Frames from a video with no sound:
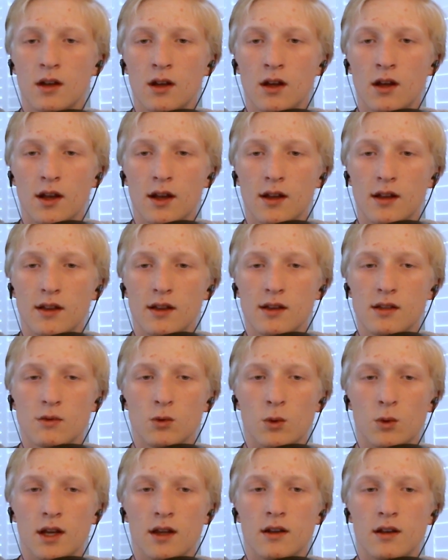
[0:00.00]
In this
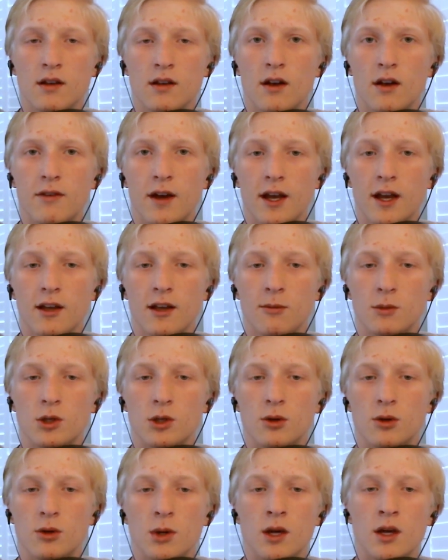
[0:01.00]
way, a vacuum
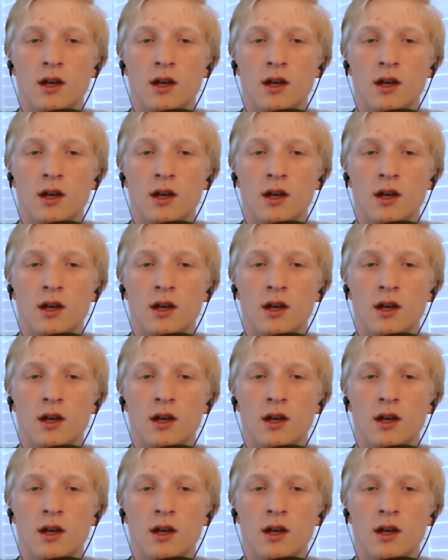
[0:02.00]
tube